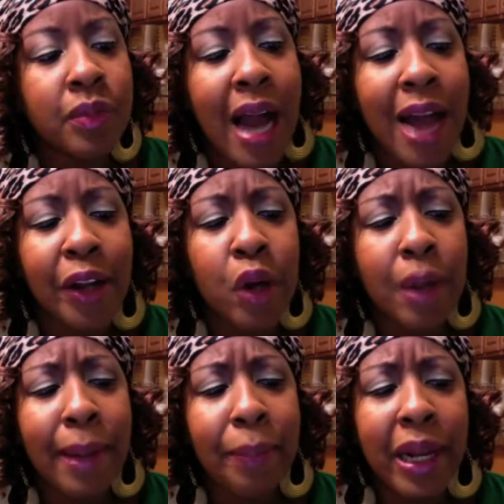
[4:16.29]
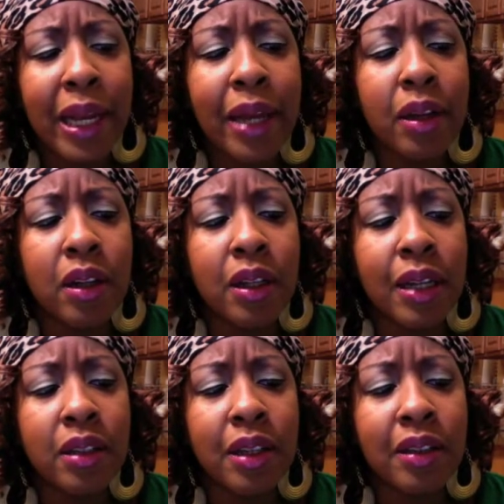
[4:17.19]
don't know about putting it,
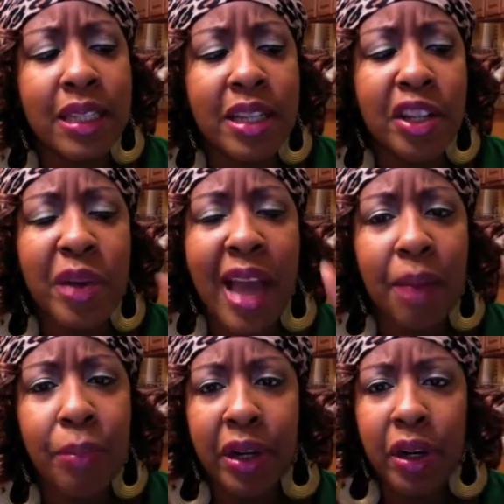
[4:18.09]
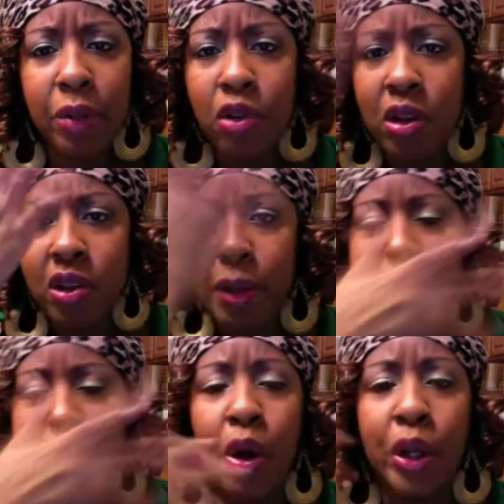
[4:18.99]
they said you can put it across, I
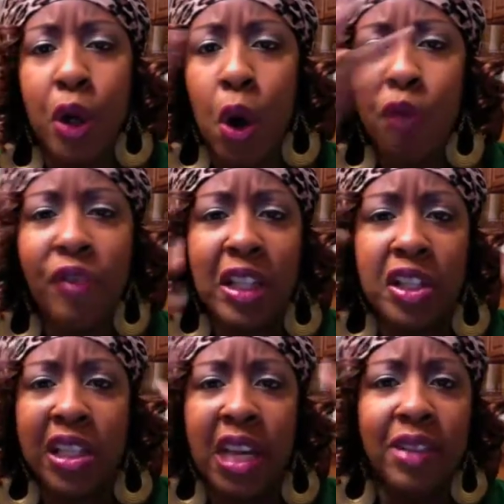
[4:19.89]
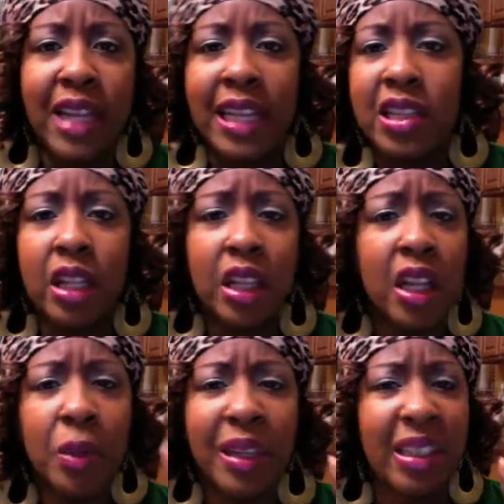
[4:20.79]
mean, on your whole face, just give it like this
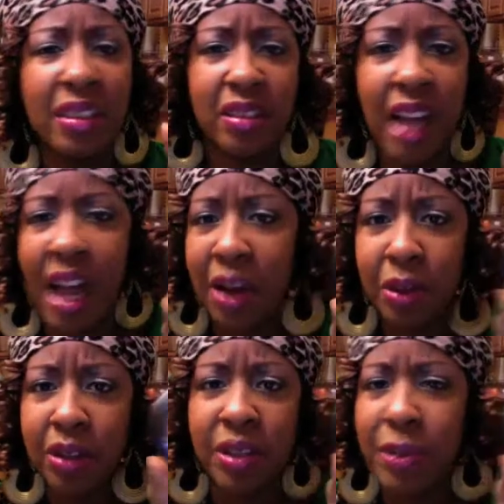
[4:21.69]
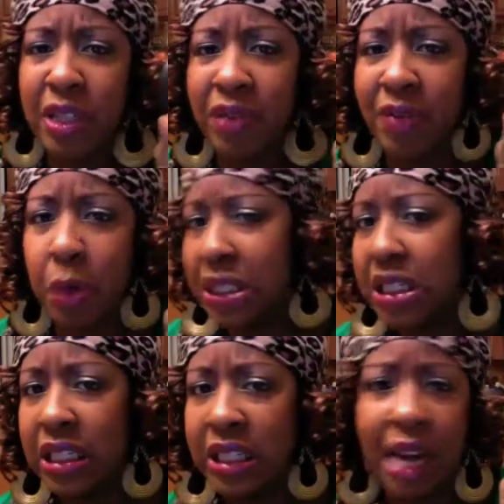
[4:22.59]
glow, but I wouldn't, especially if you have oily
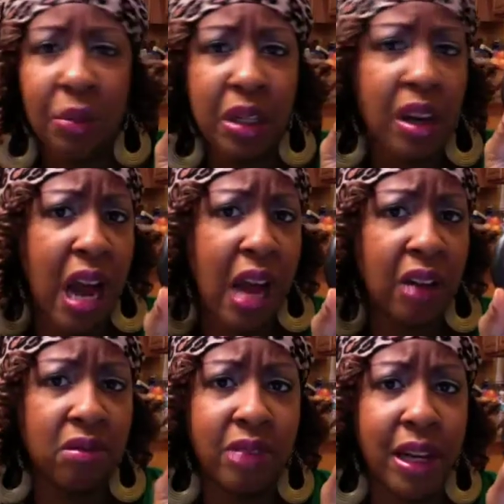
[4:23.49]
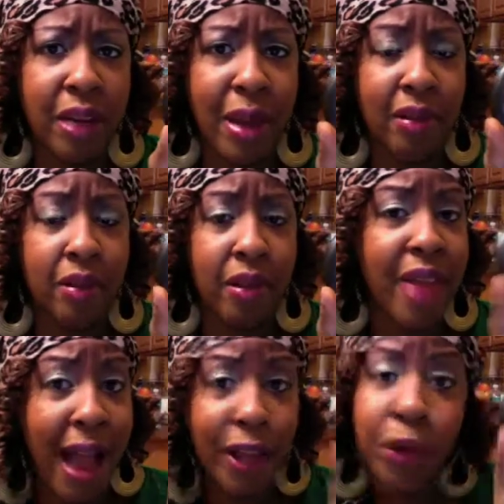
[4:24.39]
skin, I would not recommend
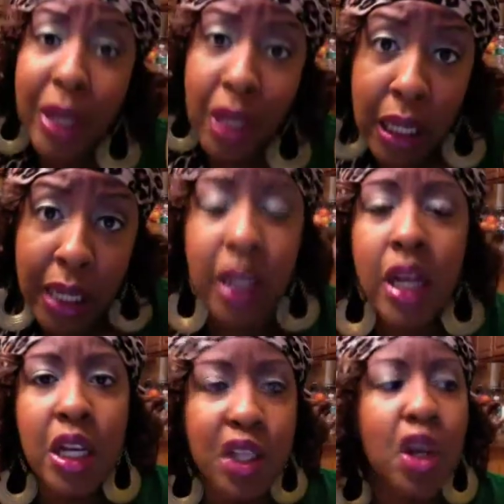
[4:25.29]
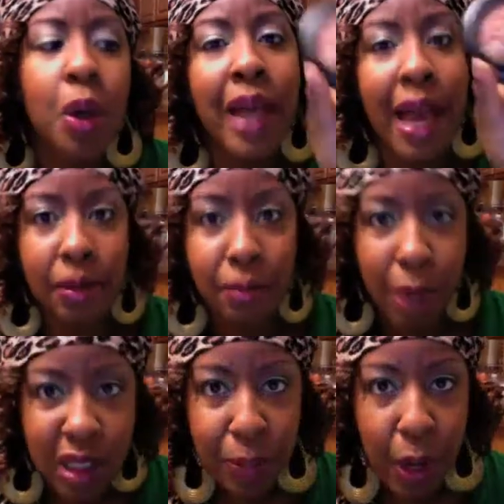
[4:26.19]
that. You could. So again,
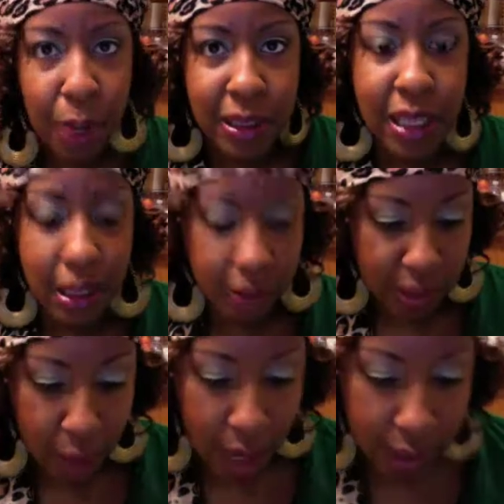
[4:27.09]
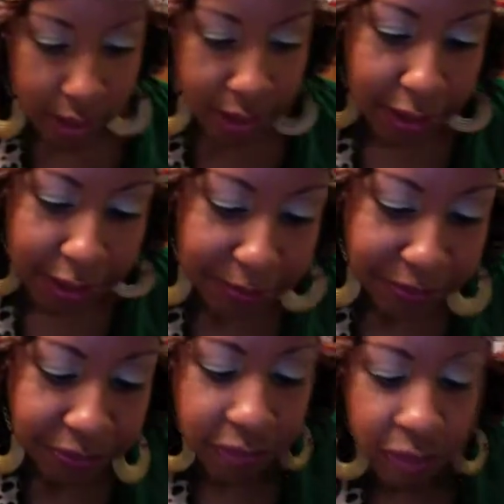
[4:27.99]
multi-purposing this product.
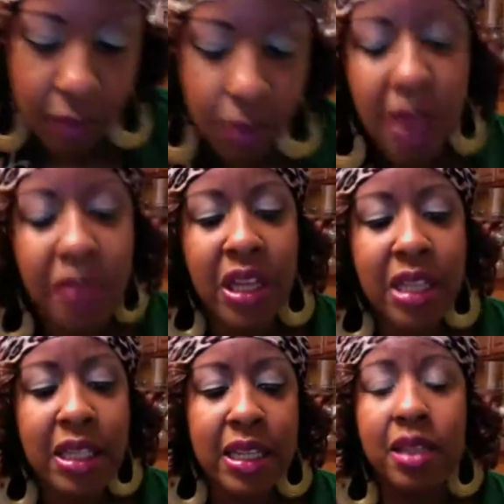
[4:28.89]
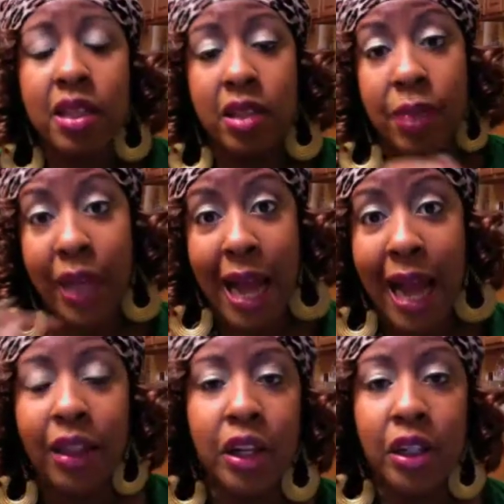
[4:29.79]
This is something
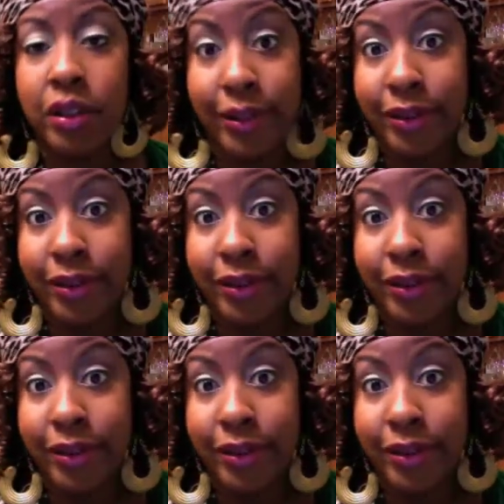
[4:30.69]
I learned,